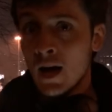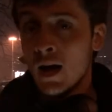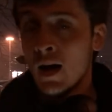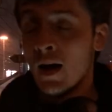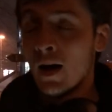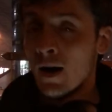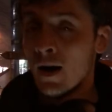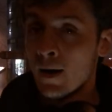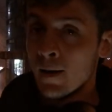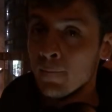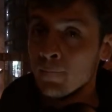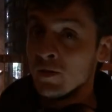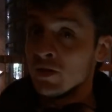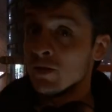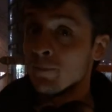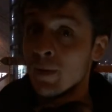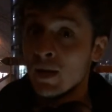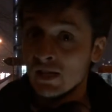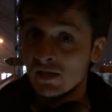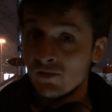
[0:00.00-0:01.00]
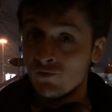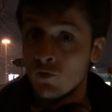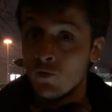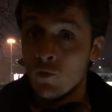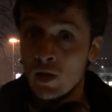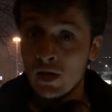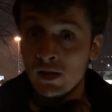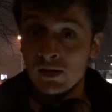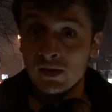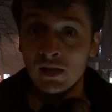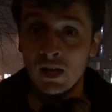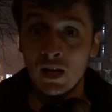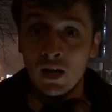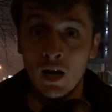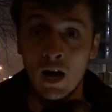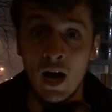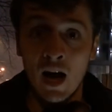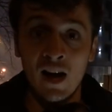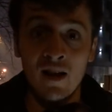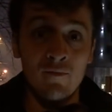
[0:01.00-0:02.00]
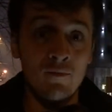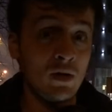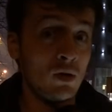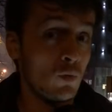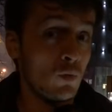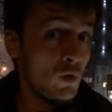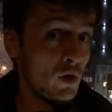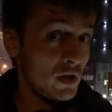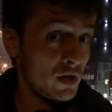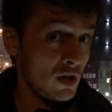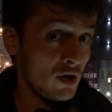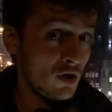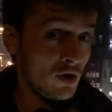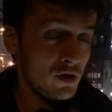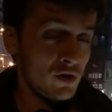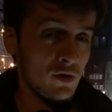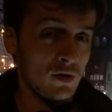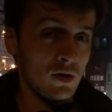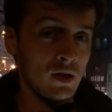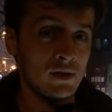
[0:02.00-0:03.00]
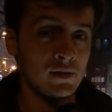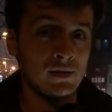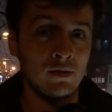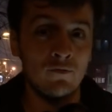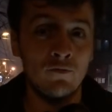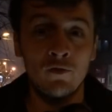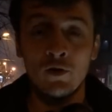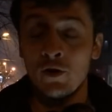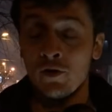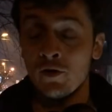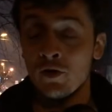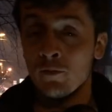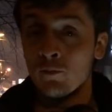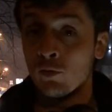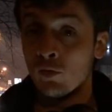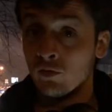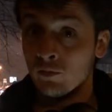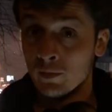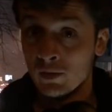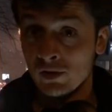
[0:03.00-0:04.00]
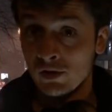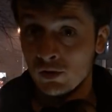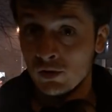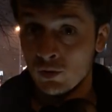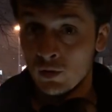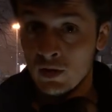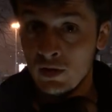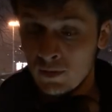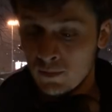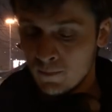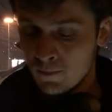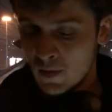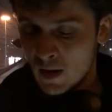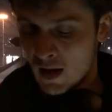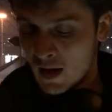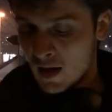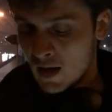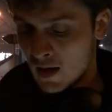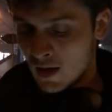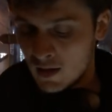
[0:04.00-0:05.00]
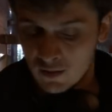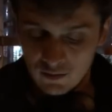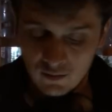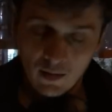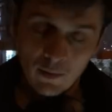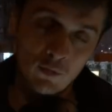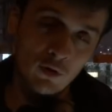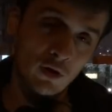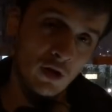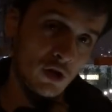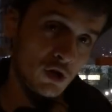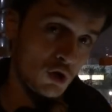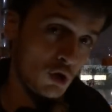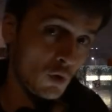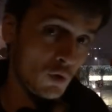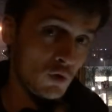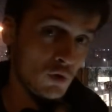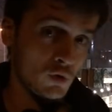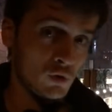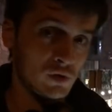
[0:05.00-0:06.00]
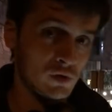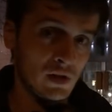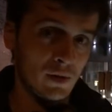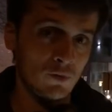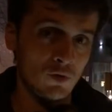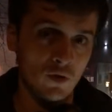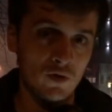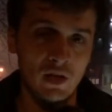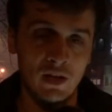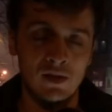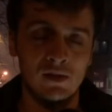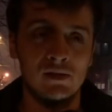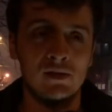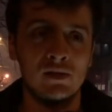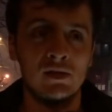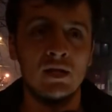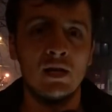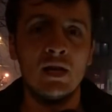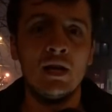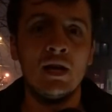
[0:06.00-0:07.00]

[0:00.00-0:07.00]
In the past few weeks, I've been working on some further improvements to it, and I'm going to show you some new things.